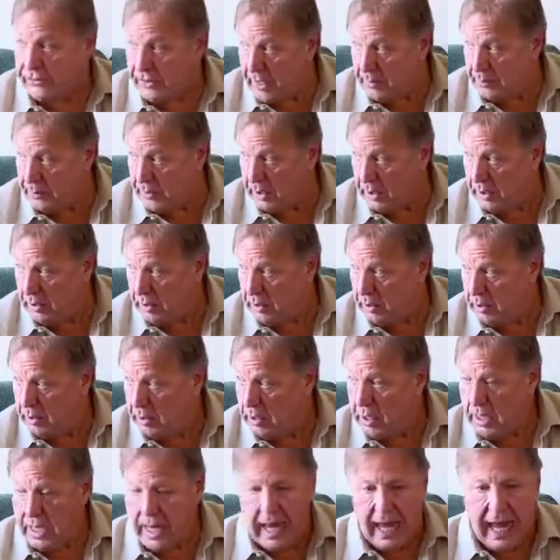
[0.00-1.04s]
accept it
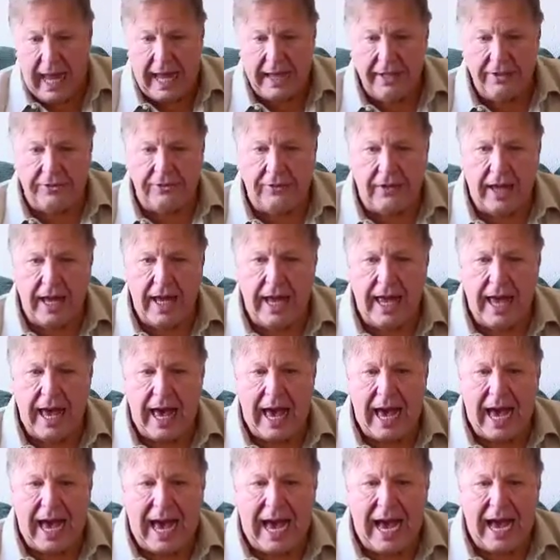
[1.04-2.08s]
and say,
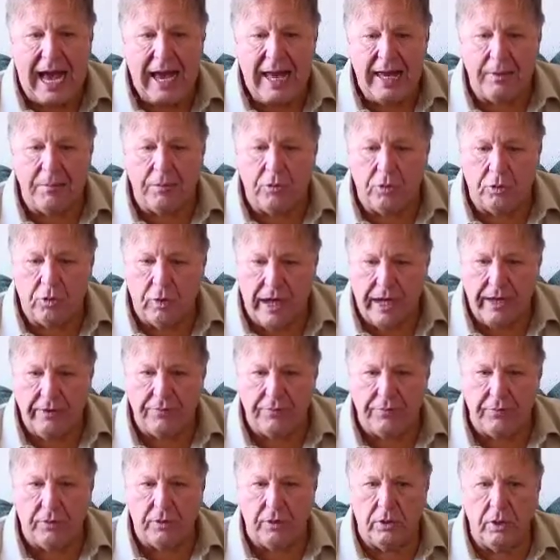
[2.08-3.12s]
I am
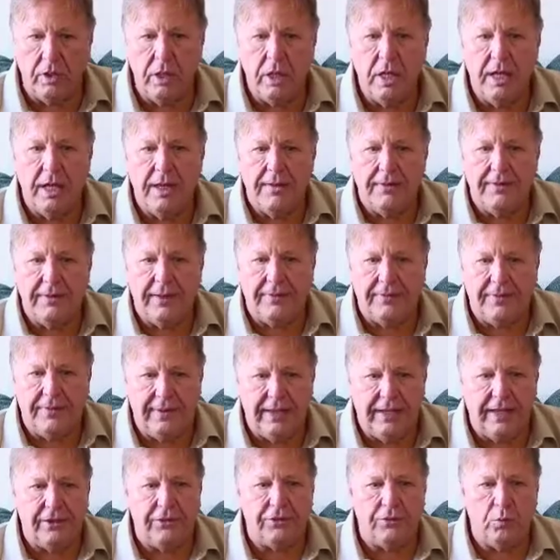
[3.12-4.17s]
grateful that
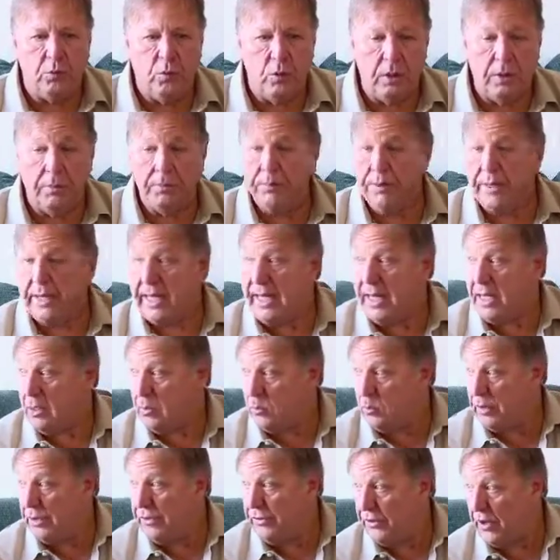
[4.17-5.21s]
this will be
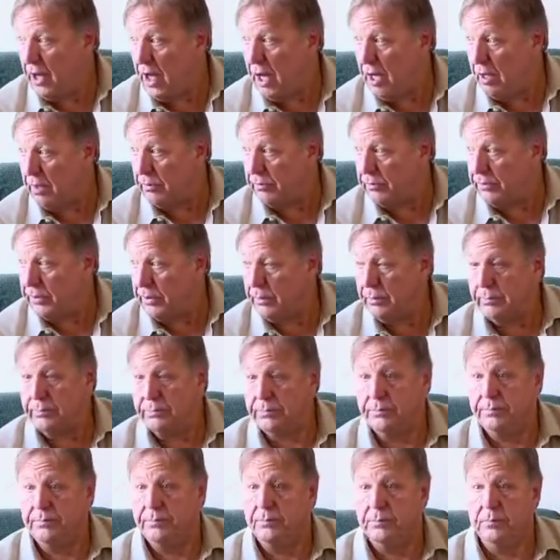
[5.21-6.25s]
resolved.
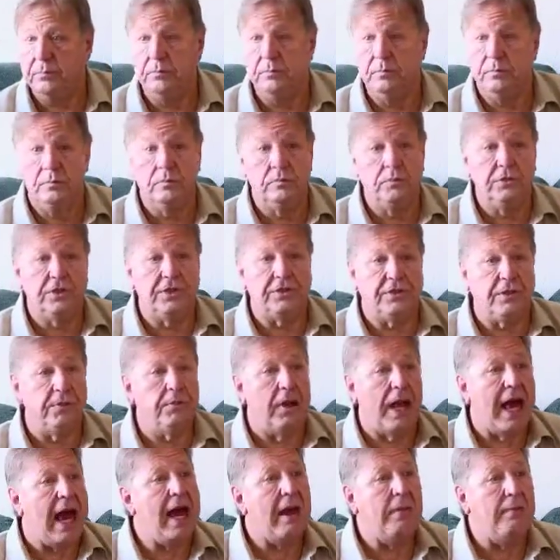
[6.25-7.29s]
Just
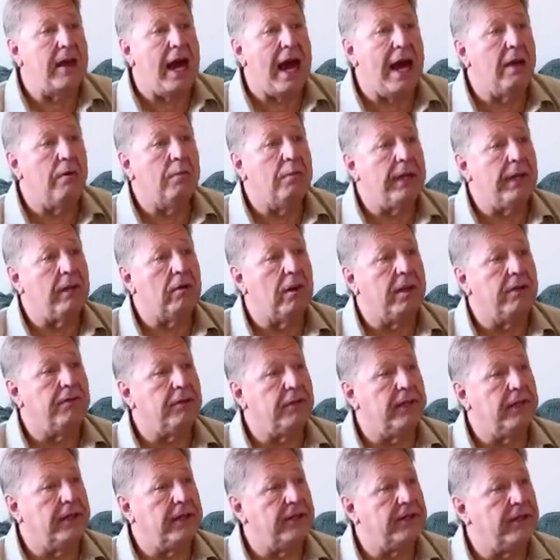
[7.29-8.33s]
simple. I'll be
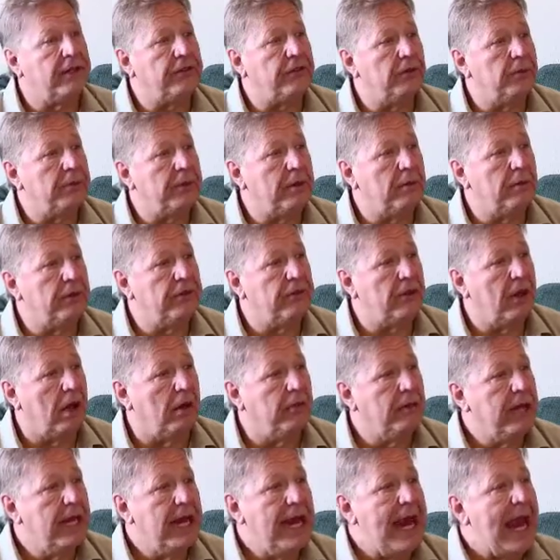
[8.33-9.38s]
grateful that this will be
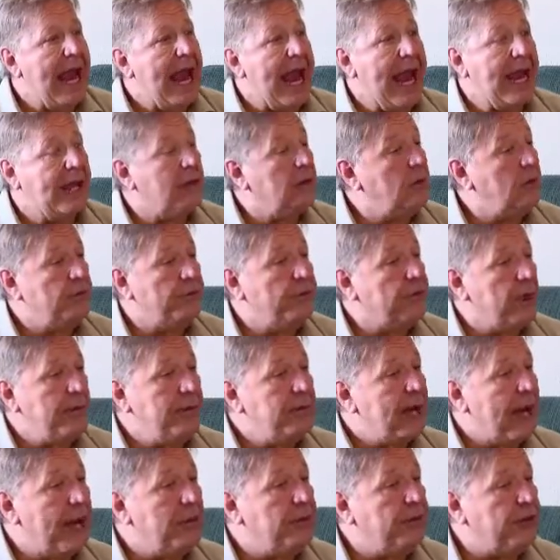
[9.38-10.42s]
resolved. And
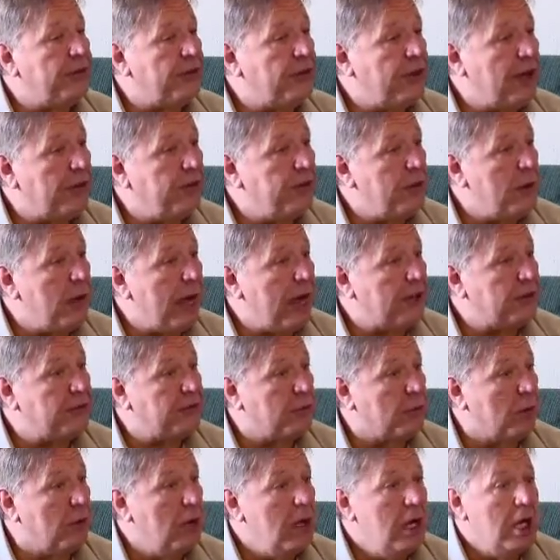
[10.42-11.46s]
sometimes the stuff you ask
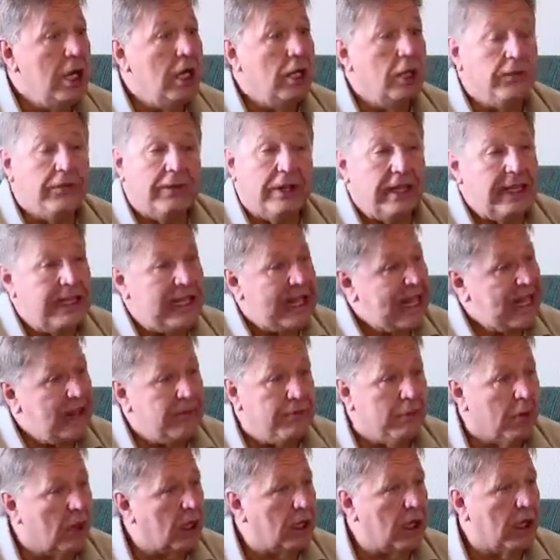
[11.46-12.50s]
for, the need
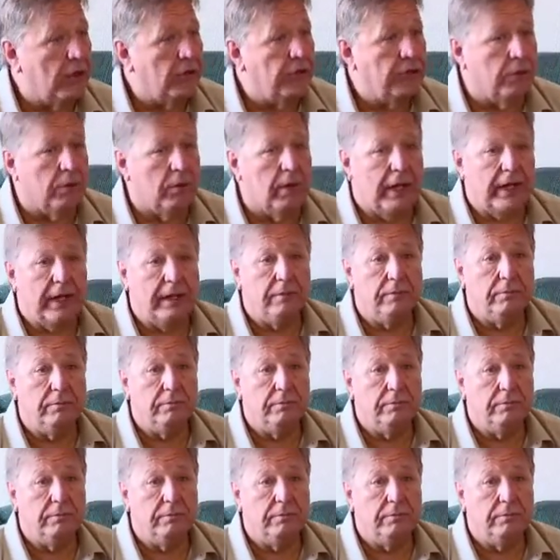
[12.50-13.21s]
for it goes away.